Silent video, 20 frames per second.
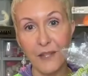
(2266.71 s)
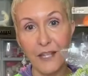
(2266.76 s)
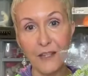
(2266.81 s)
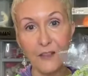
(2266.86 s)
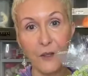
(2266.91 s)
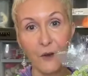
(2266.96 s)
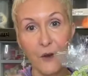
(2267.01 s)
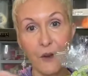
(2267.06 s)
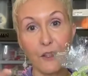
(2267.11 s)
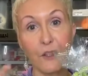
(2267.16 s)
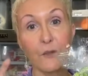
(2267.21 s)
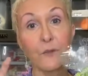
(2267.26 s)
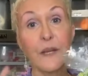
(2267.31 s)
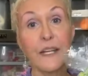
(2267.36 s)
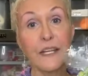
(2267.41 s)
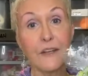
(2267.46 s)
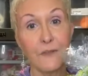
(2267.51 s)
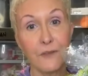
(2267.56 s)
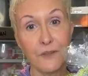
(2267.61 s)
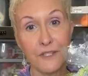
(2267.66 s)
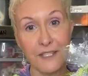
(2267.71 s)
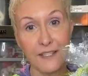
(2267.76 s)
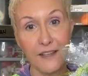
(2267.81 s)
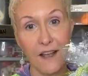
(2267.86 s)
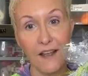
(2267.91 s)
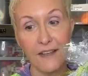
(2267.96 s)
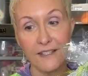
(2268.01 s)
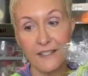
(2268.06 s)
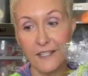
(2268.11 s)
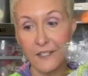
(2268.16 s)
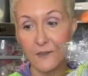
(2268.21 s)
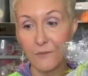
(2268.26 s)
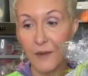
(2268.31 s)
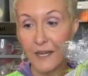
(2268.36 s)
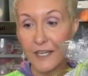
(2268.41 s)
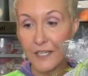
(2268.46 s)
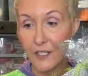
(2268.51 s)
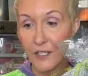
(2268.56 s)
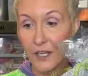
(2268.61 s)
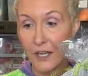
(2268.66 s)
that there are 3 different sizes
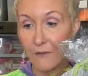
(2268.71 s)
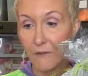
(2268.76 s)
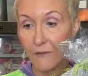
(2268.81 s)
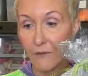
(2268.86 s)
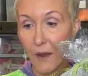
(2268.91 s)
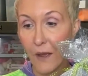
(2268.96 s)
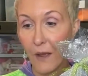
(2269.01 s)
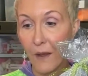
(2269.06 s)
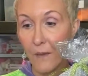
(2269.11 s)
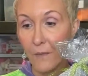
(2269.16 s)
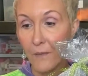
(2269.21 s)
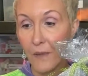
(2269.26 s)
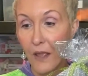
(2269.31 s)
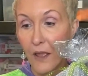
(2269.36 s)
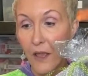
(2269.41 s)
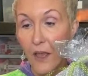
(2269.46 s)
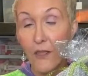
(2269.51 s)
ranging from